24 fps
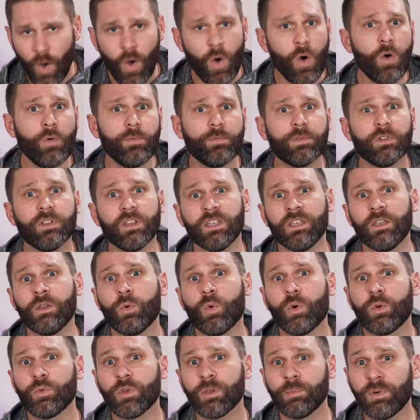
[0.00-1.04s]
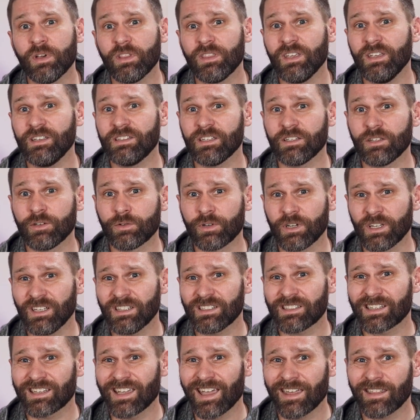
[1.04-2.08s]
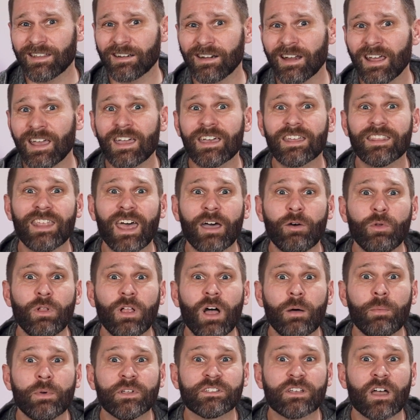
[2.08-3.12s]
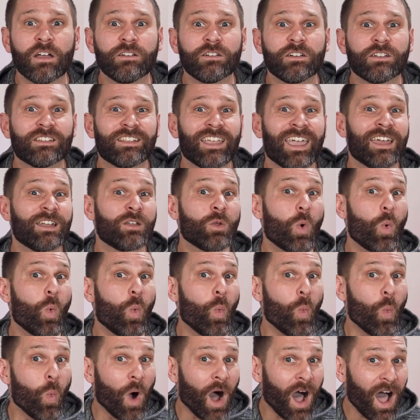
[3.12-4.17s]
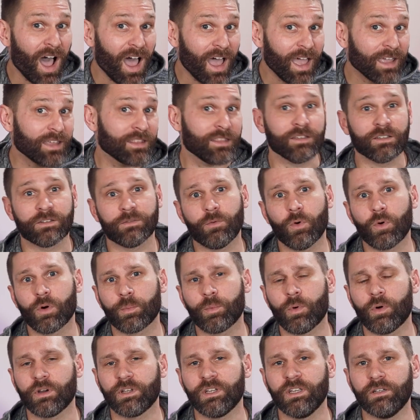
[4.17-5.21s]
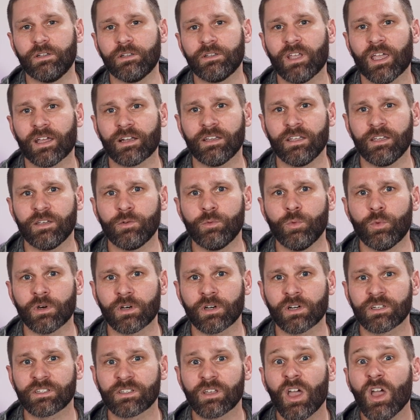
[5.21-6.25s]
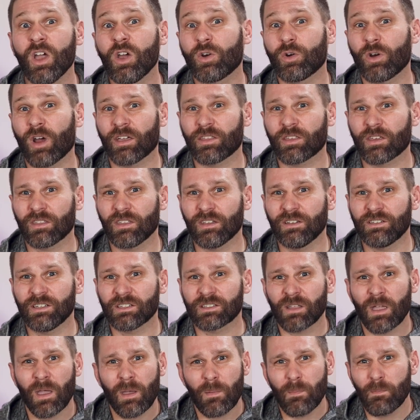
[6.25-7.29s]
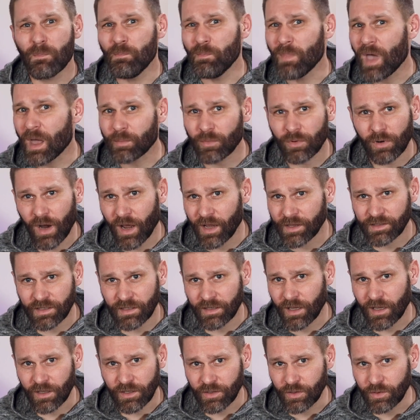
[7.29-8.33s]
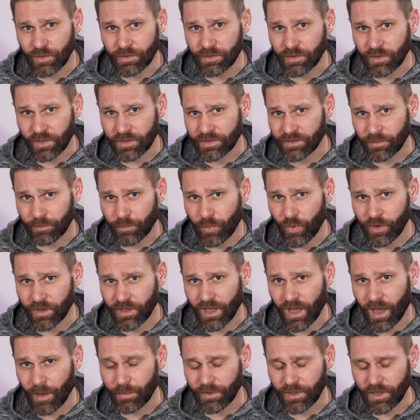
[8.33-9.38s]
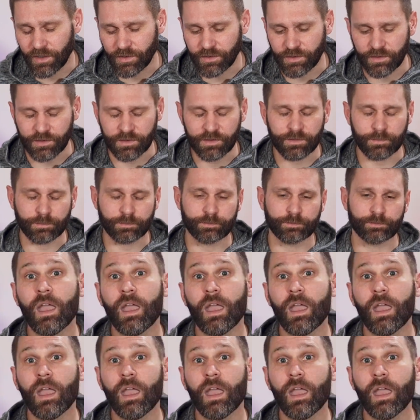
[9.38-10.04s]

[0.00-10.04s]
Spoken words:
hopefully, when we put these ingredients together, that will help us understand why this four-point needle technique works, rather than just memorizing a huge list of point combinations.